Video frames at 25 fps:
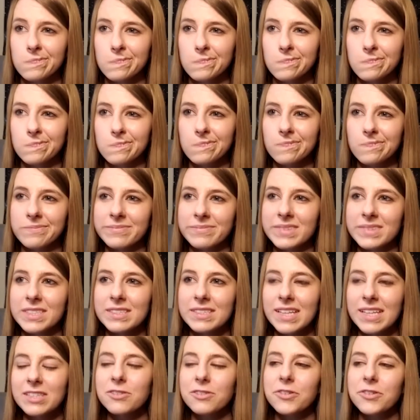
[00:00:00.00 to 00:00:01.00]

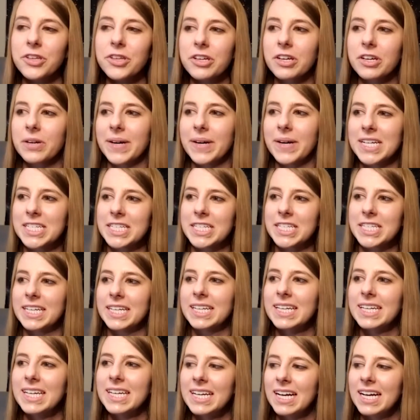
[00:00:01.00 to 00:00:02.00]
That's a really good question.
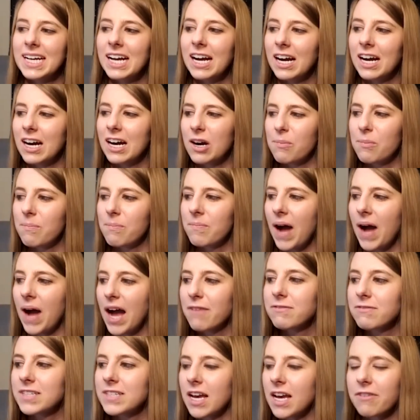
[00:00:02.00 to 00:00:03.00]

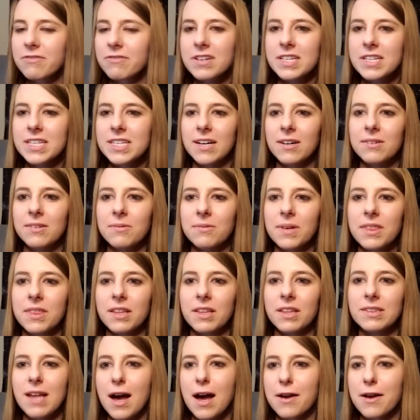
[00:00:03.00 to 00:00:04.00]
I've definitely dealt with a
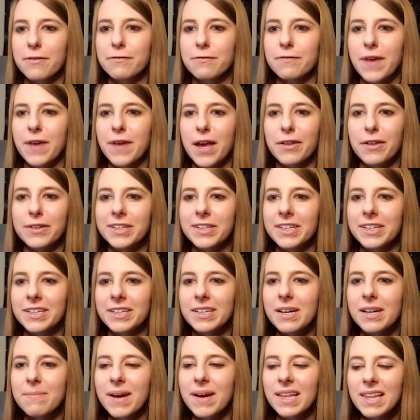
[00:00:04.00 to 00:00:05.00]
lot of failure
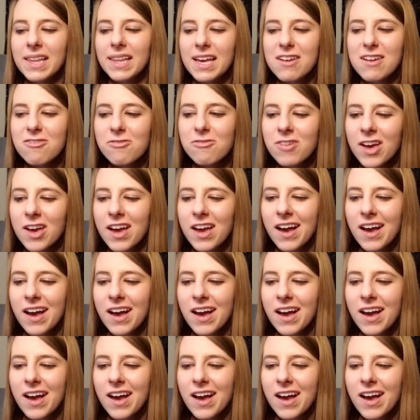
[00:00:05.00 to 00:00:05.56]
in my life.